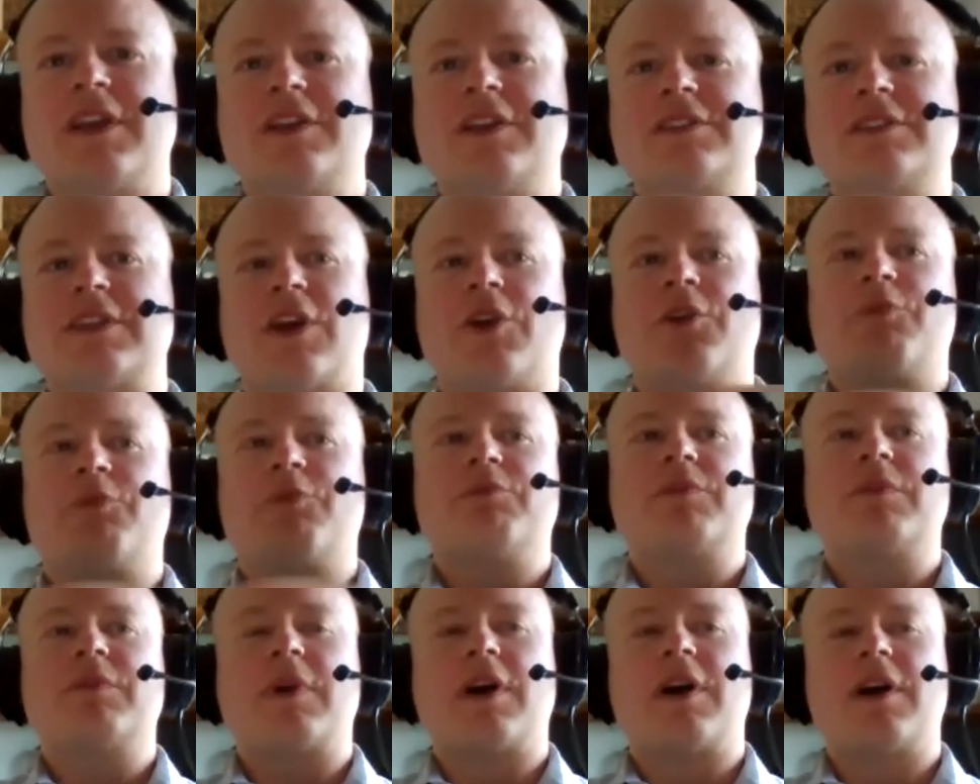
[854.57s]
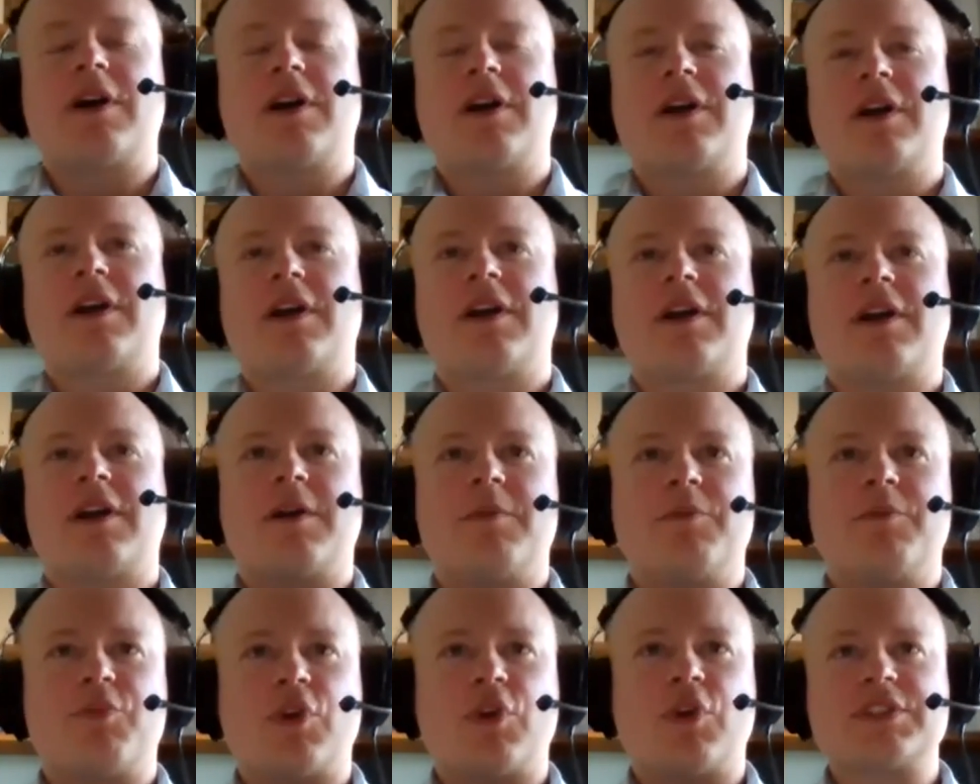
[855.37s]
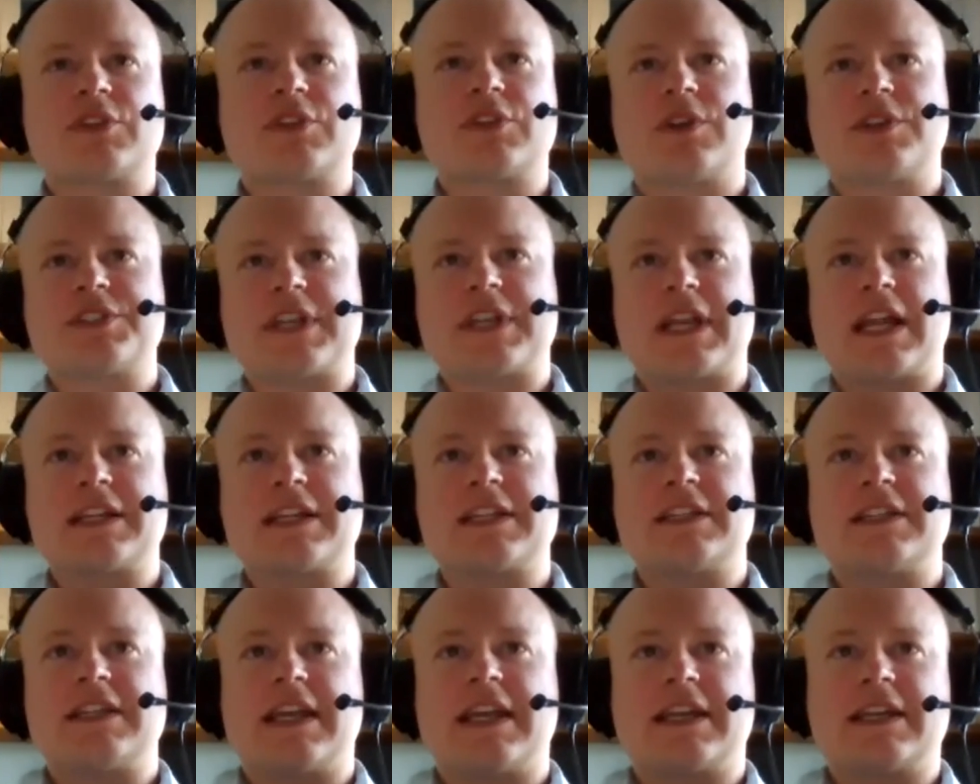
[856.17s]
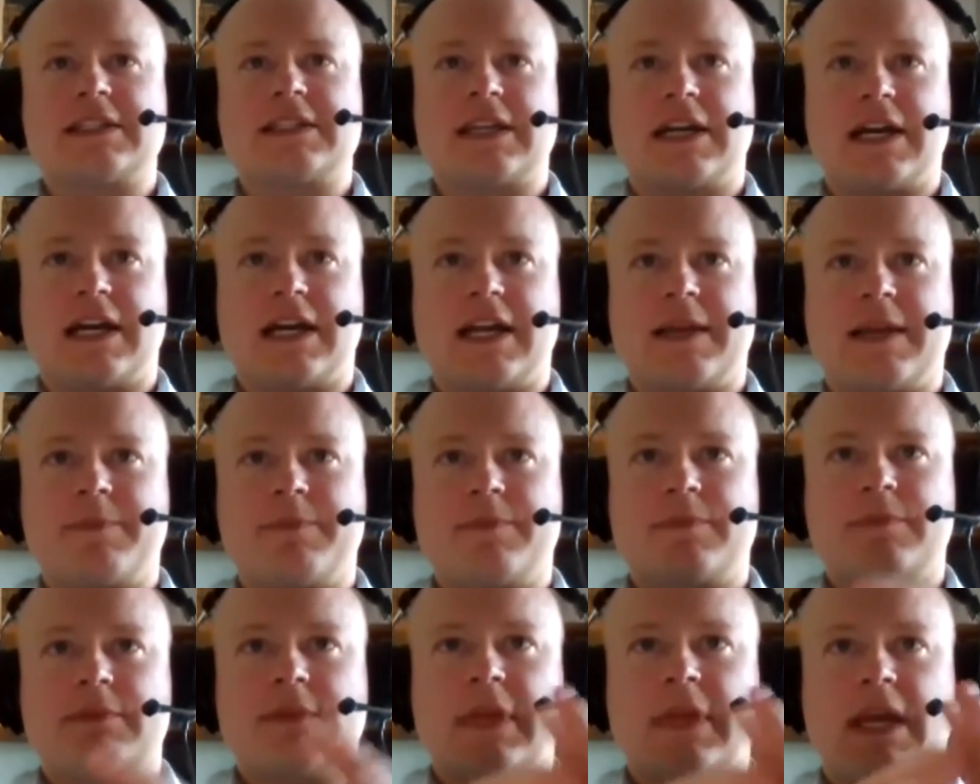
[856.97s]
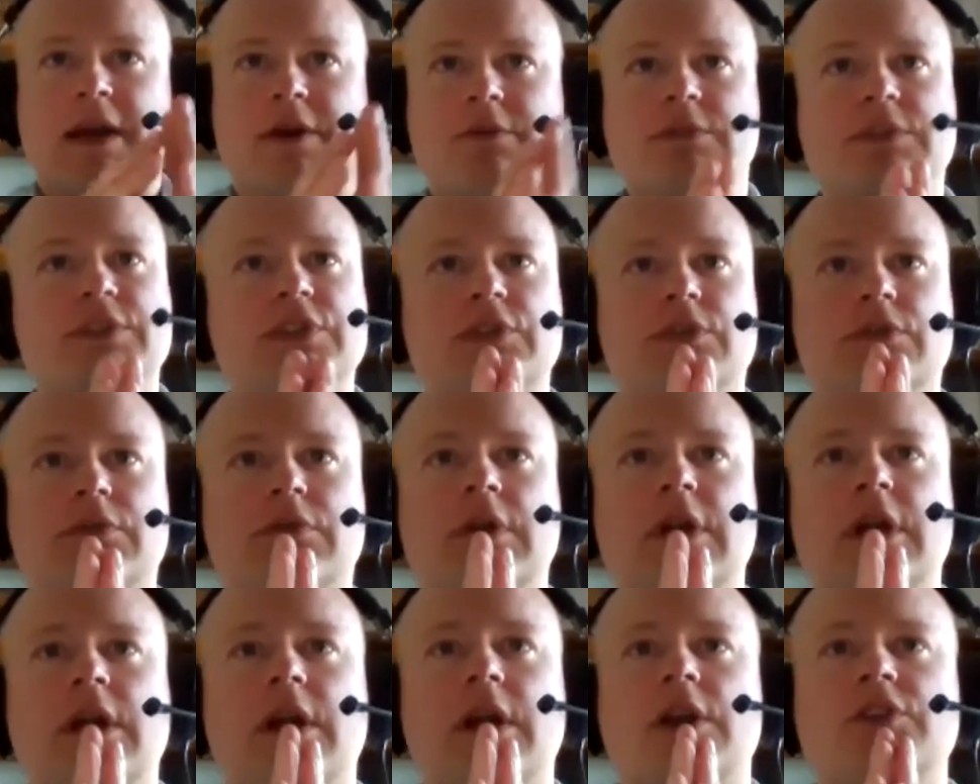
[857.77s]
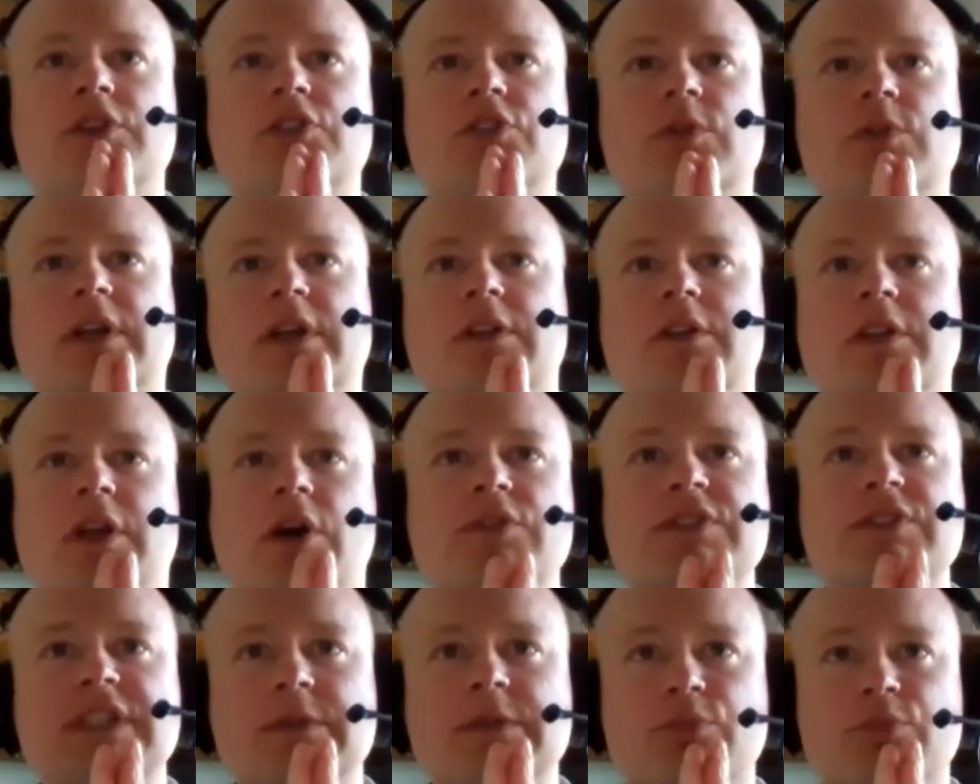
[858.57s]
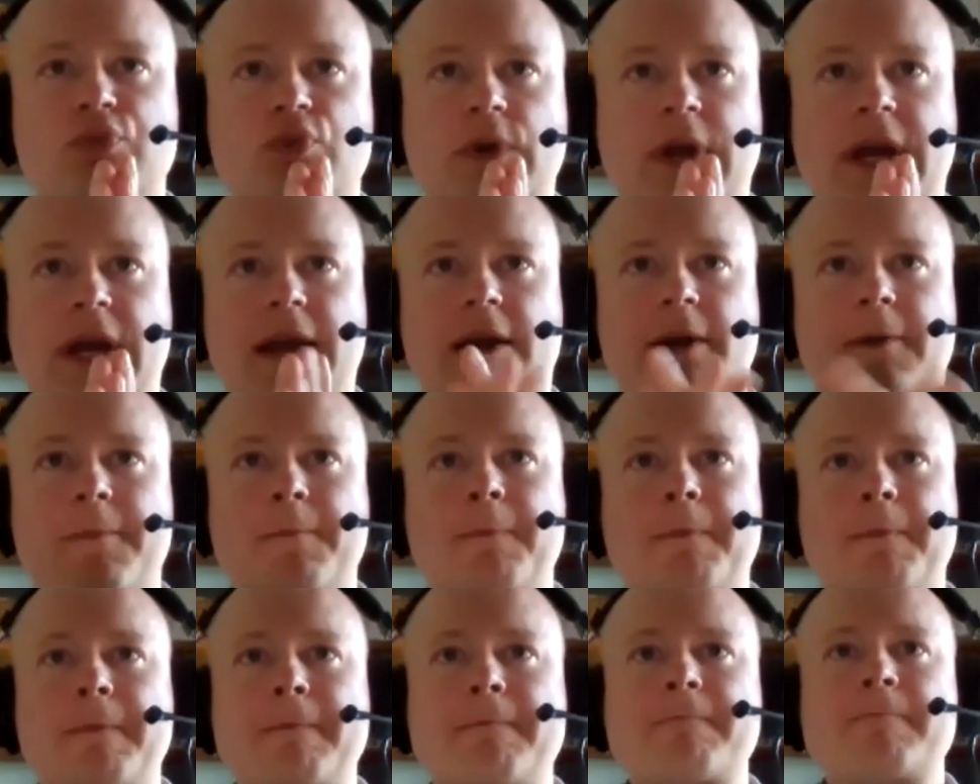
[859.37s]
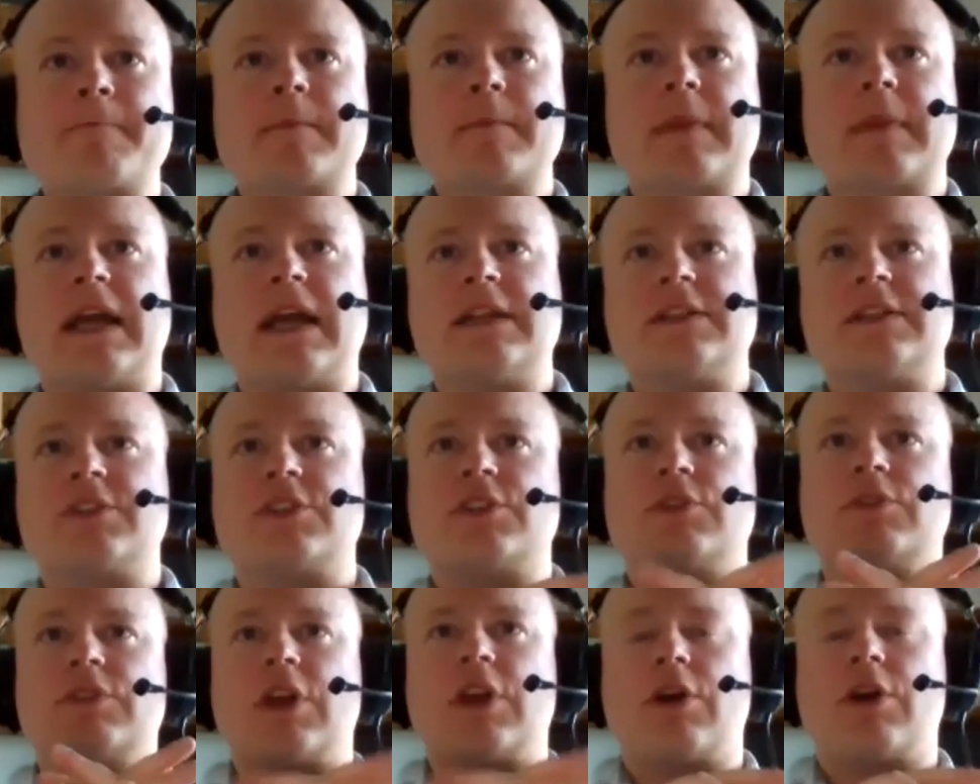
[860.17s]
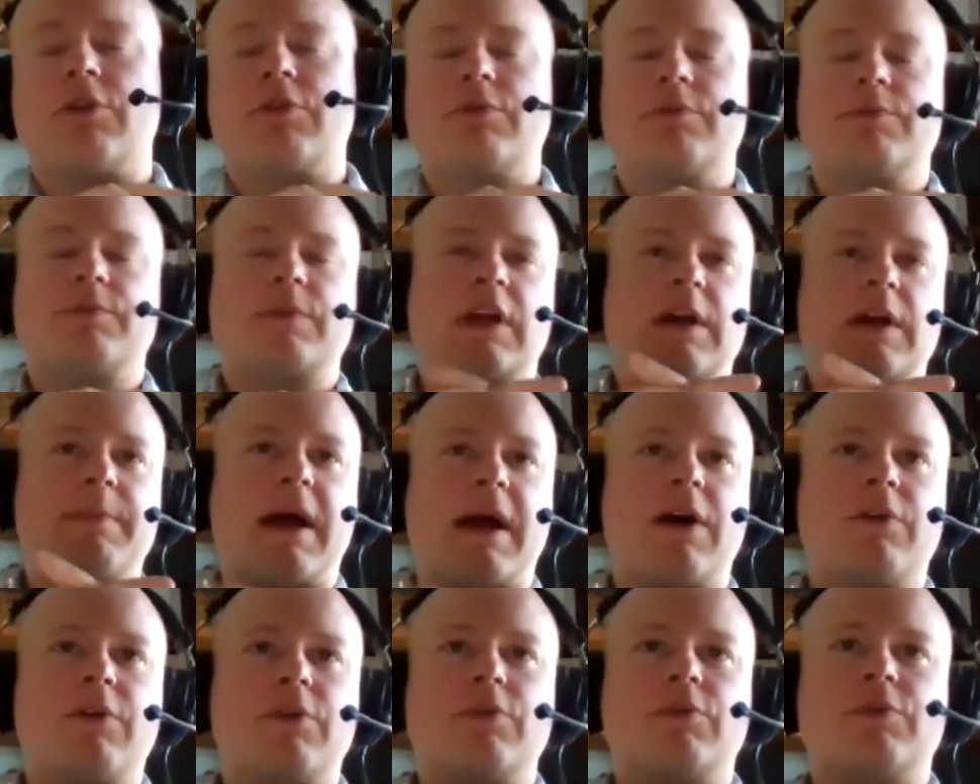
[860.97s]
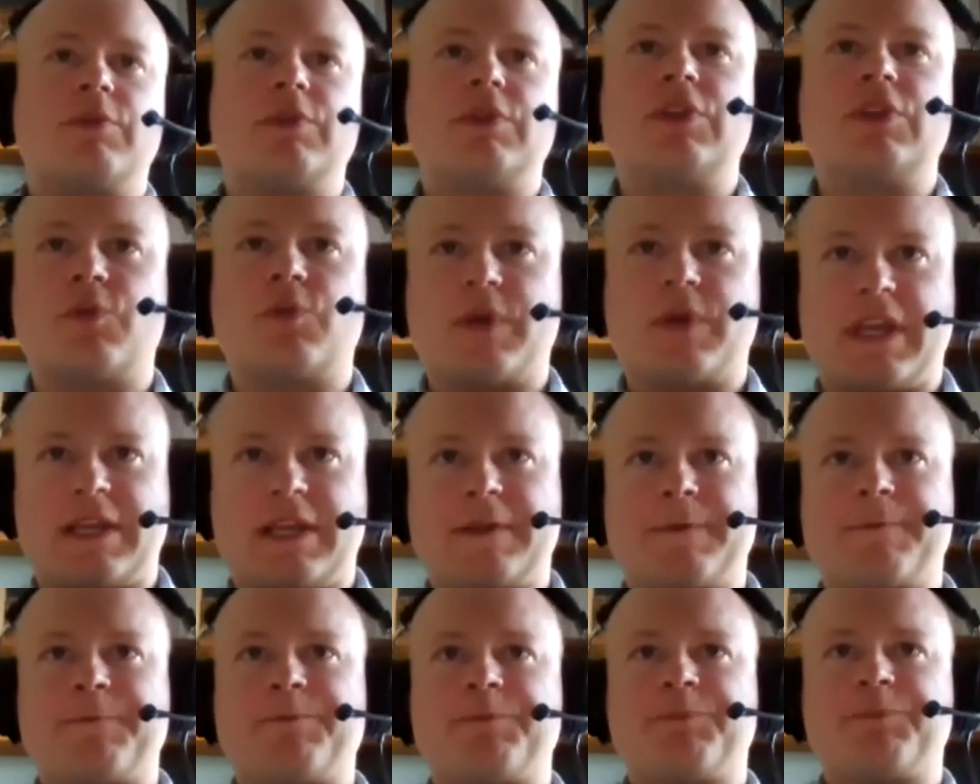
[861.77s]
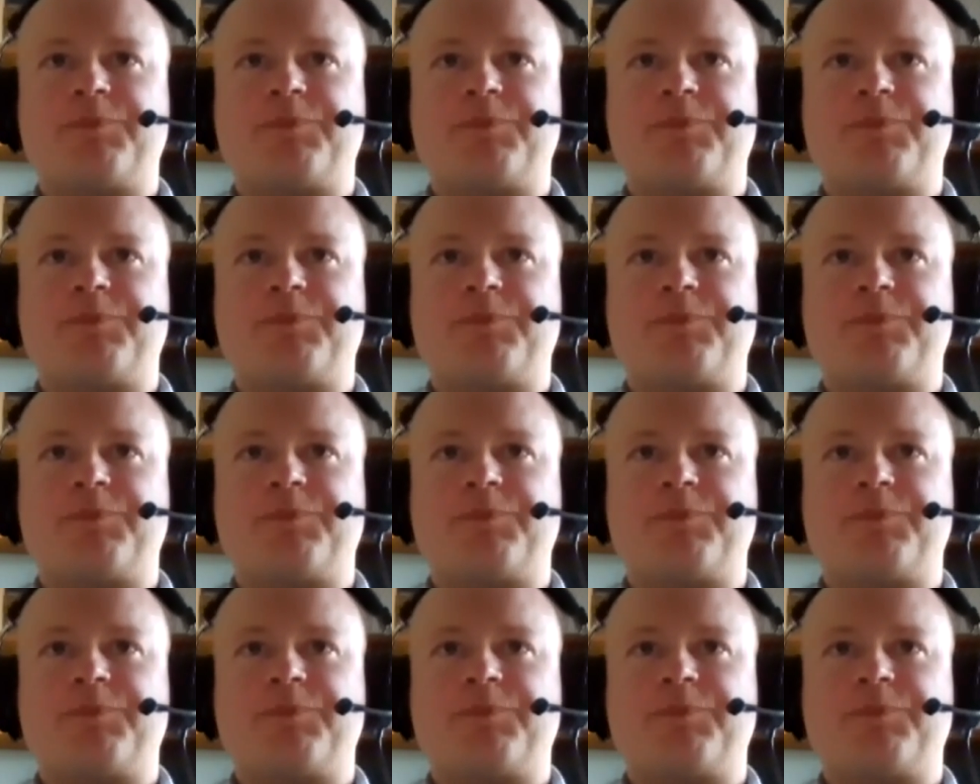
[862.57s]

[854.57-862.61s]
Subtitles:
So, boys and girls, I'd like to take a time now to do a closing prayer as you go about your week,